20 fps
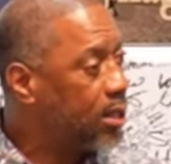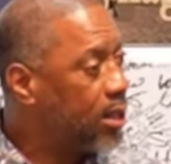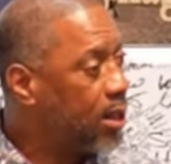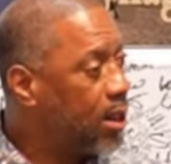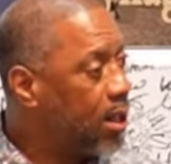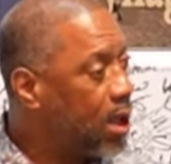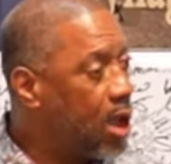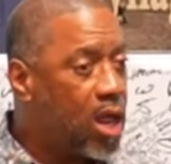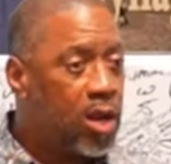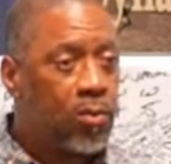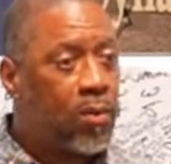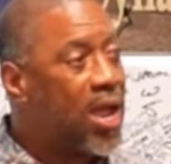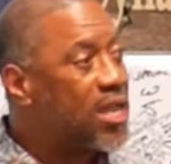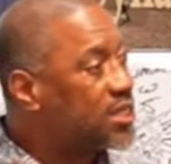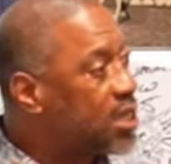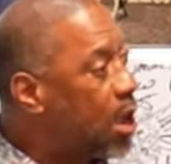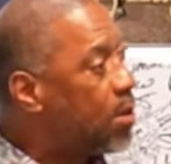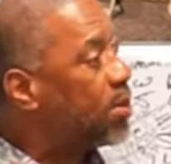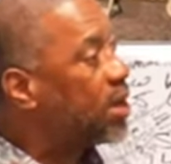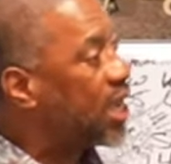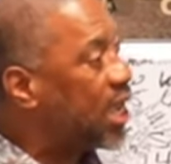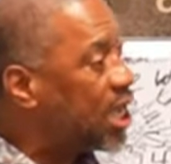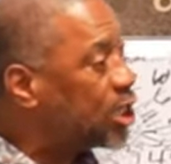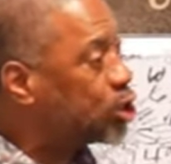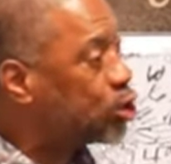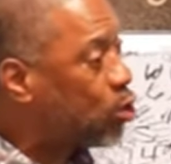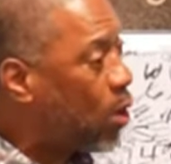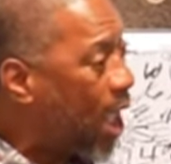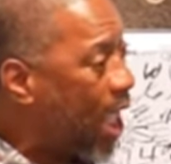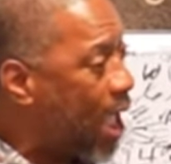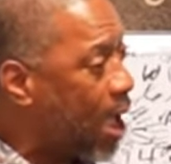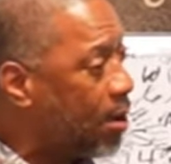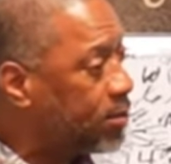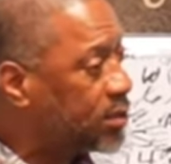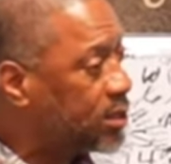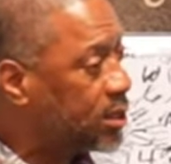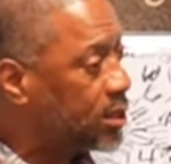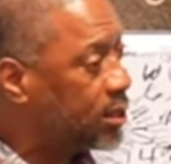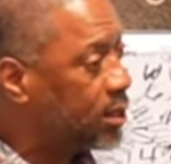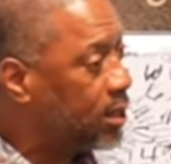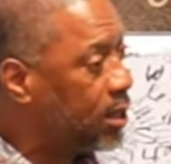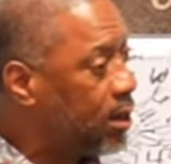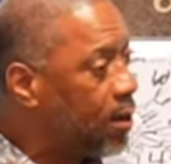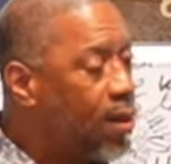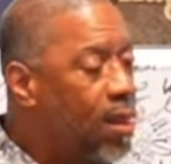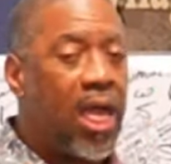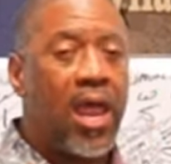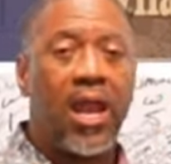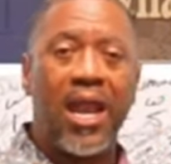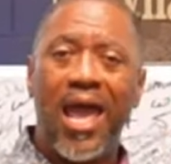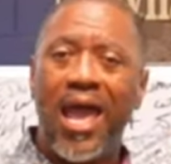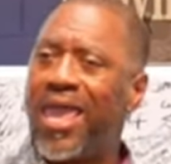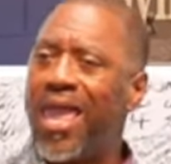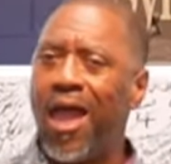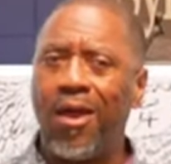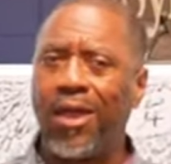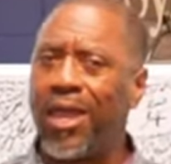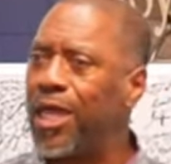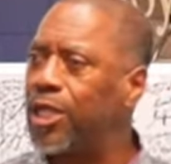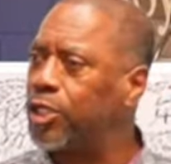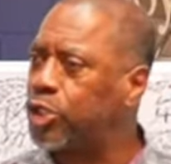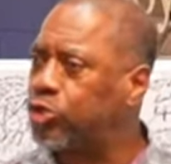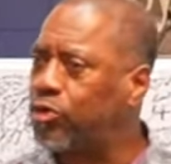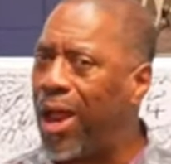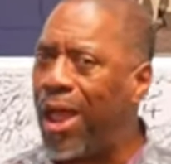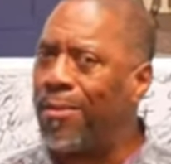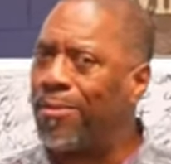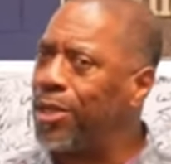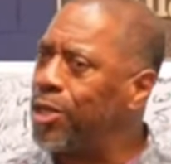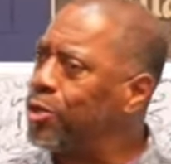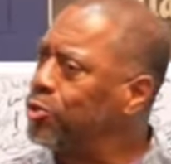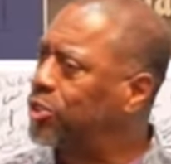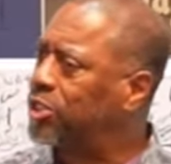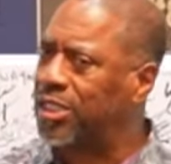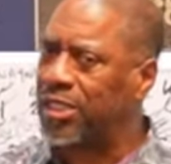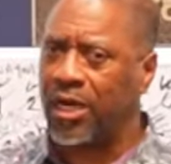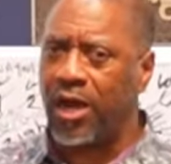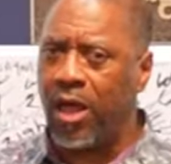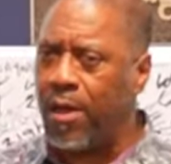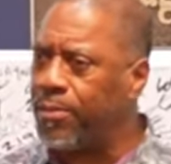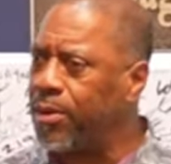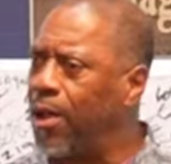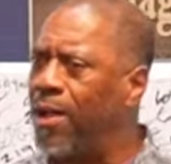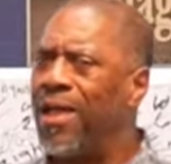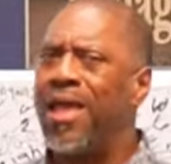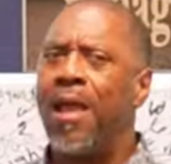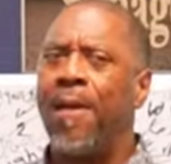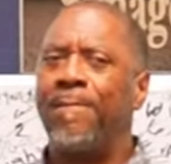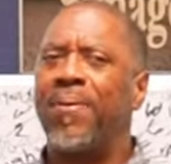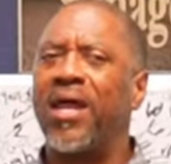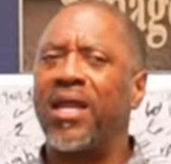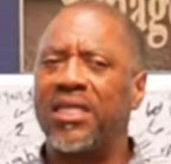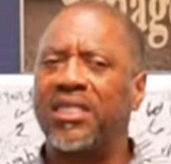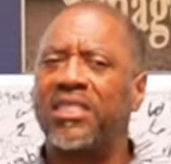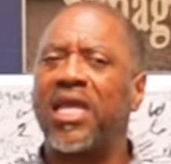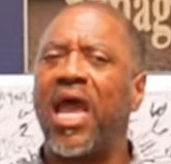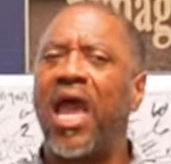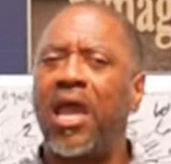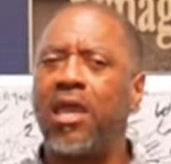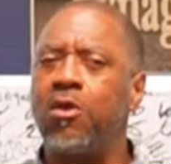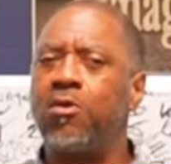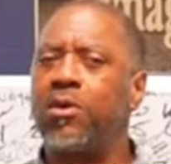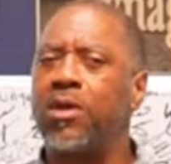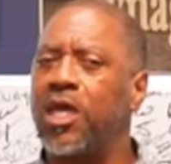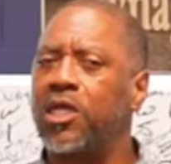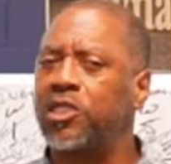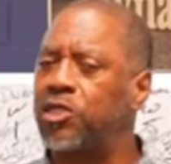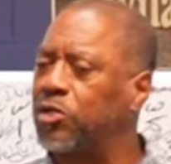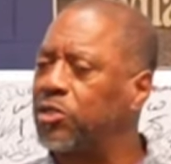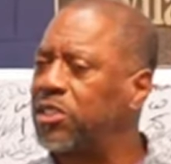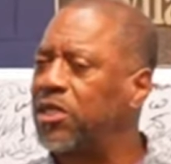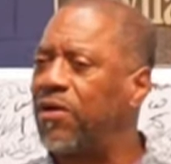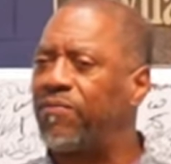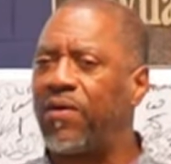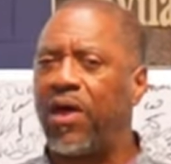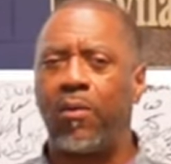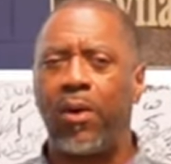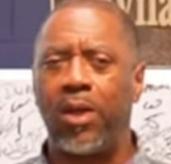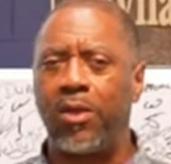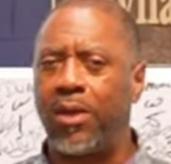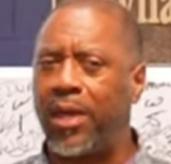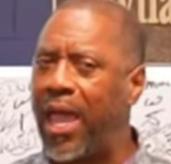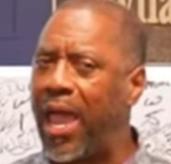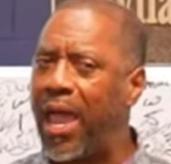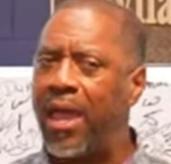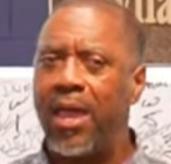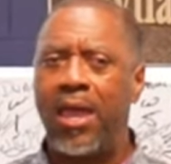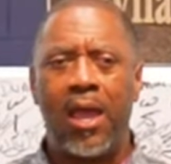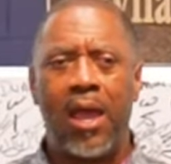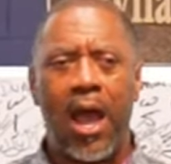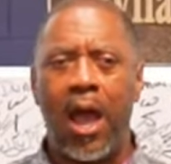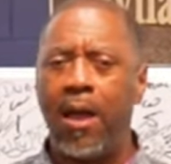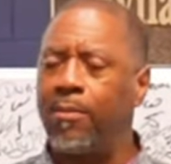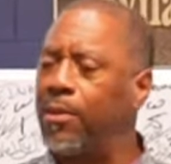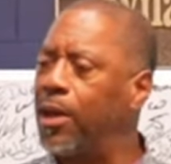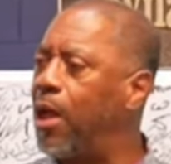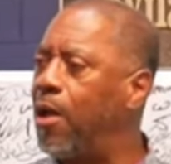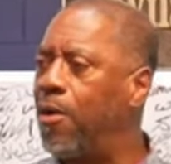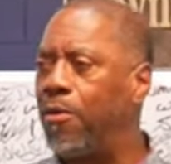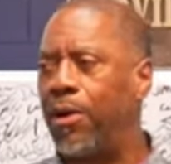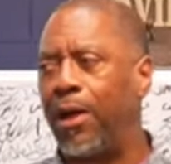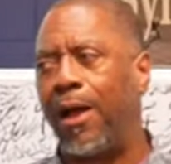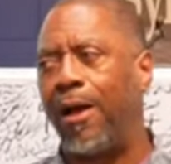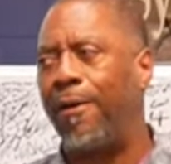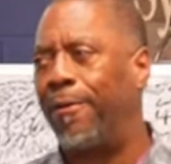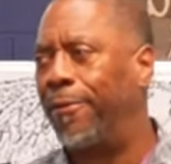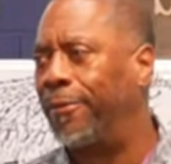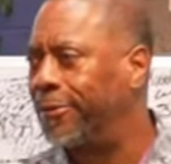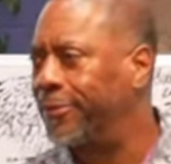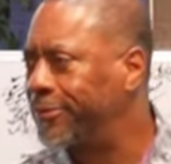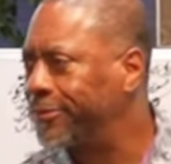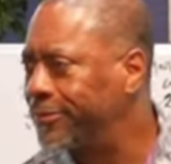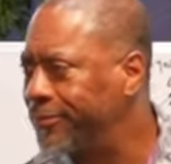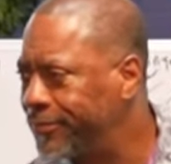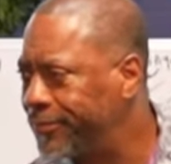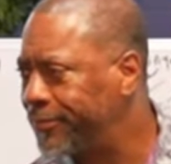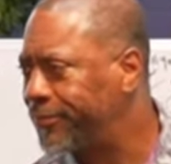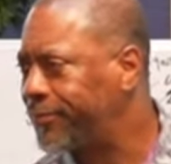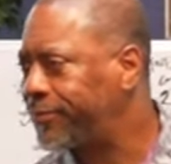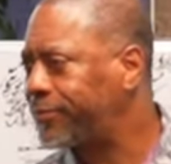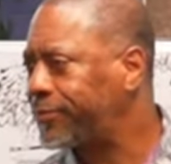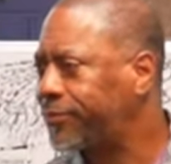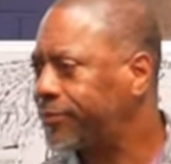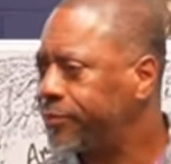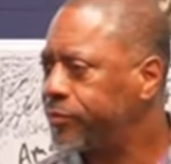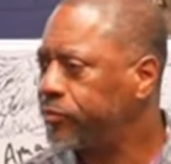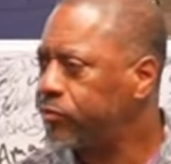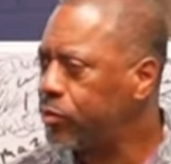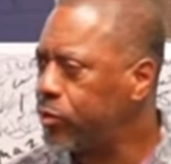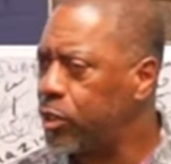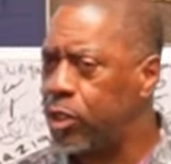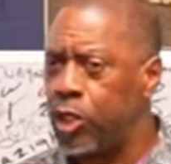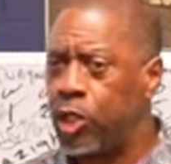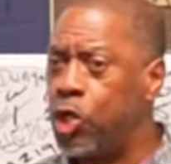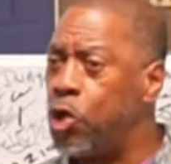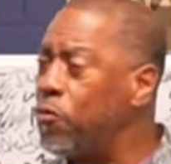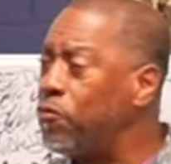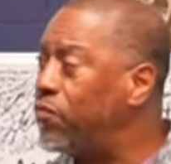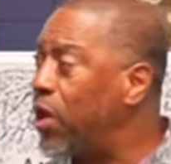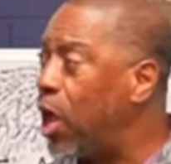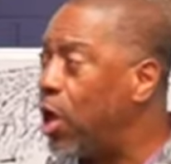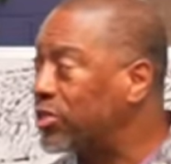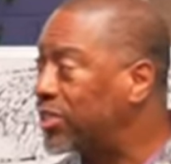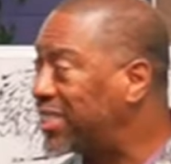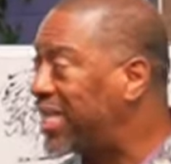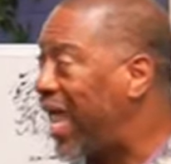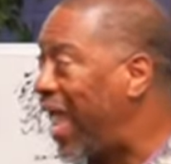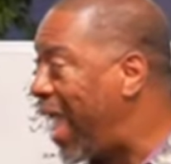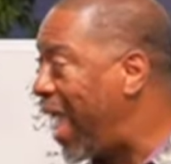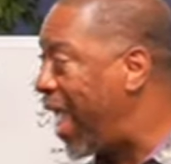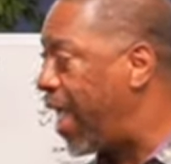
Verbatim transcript: Otherwise, I'm gonna get trapped. And a lot of y'all get trapped and you slumped up. By the time you get yourself out where you got, I'm long gone. You've lost time.